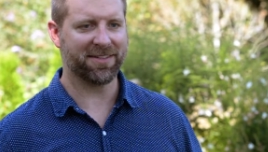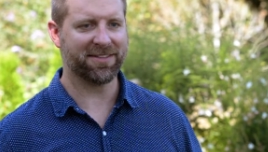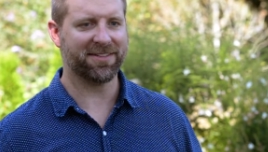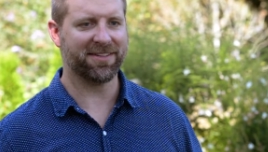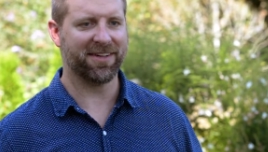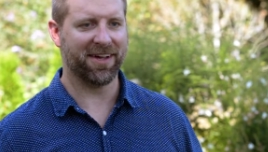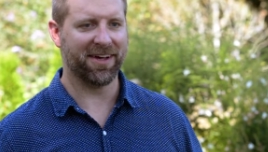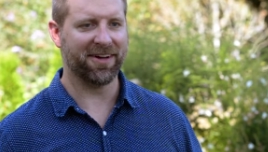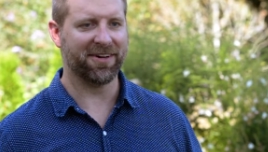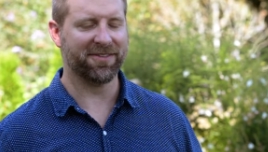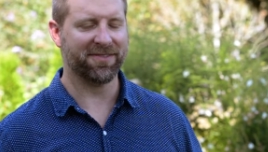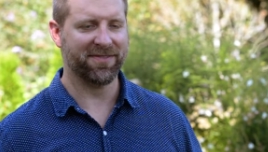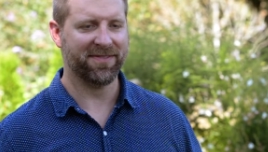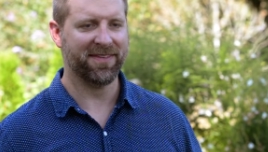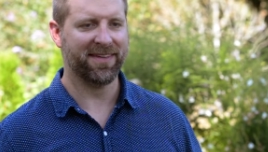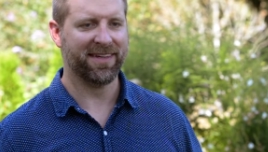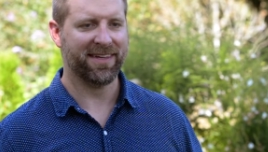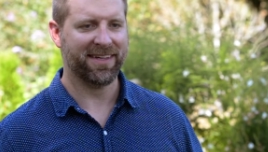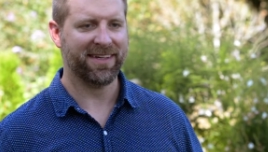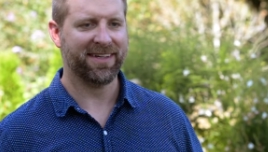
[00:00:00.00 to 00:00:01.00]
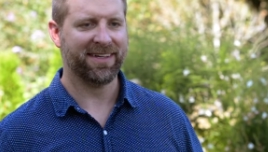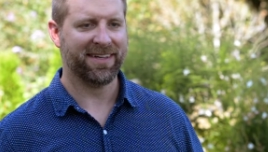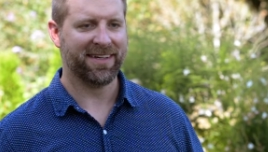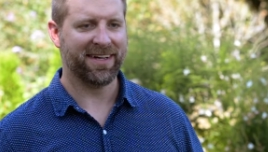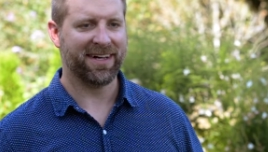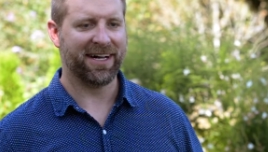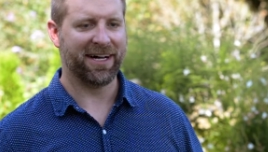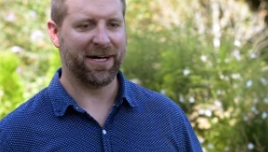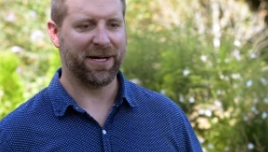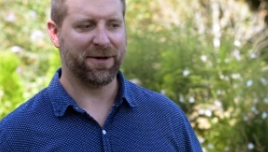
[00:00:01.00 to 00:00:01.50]
So
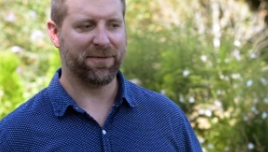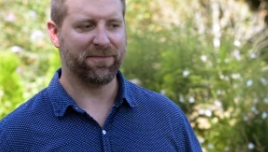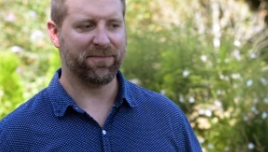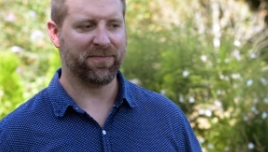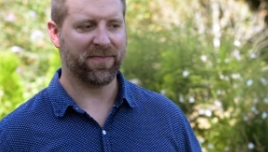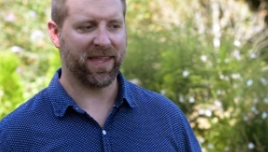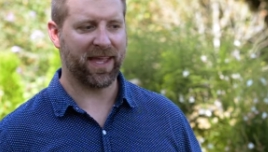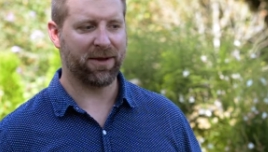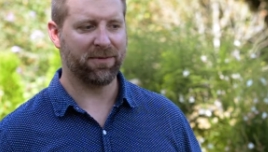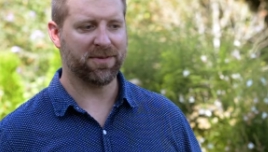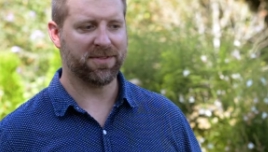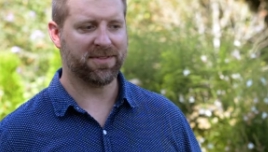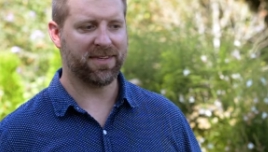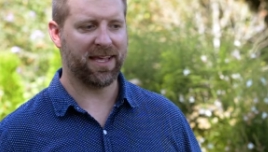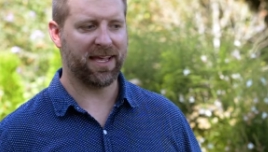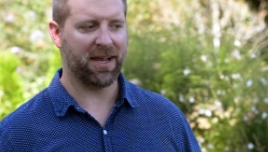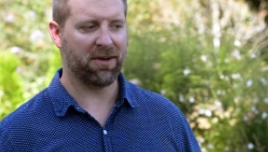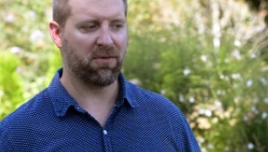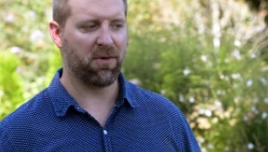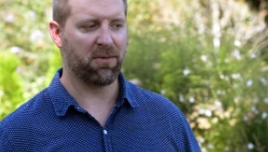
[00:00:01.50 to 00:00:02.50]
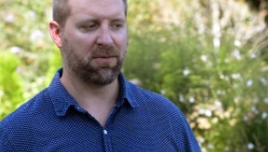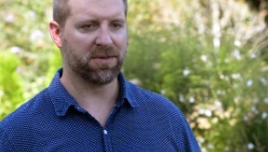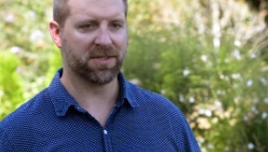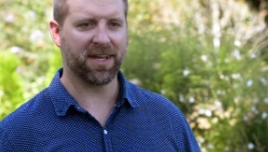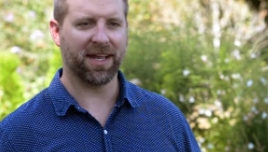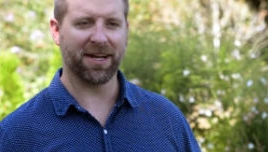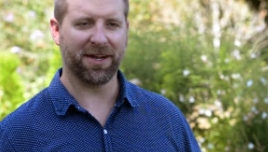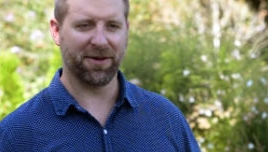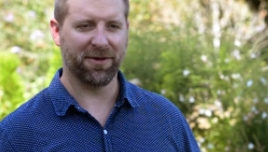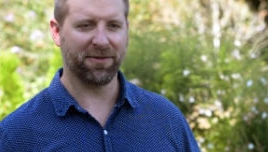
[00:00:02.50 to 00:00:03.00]
um, I would say everyone was
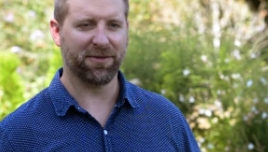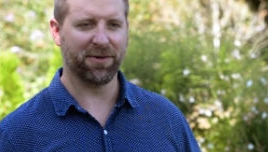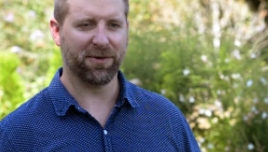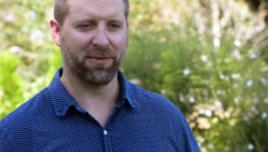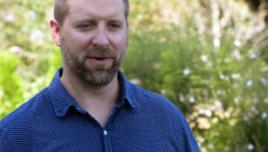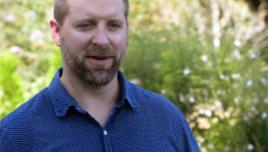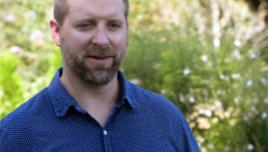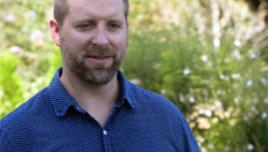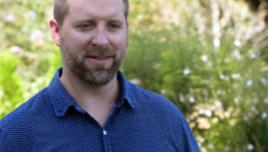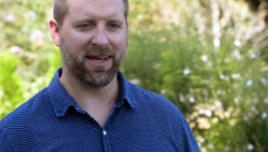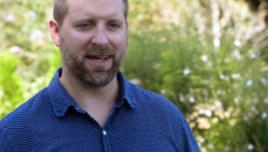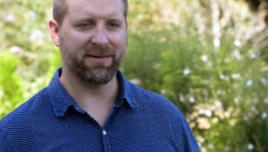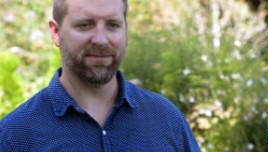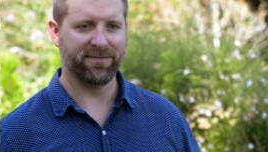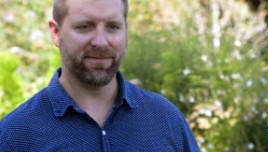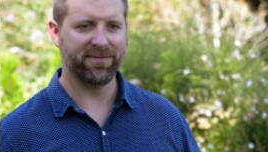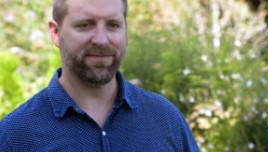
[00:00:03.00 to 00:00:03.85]
kind of going through a weird time.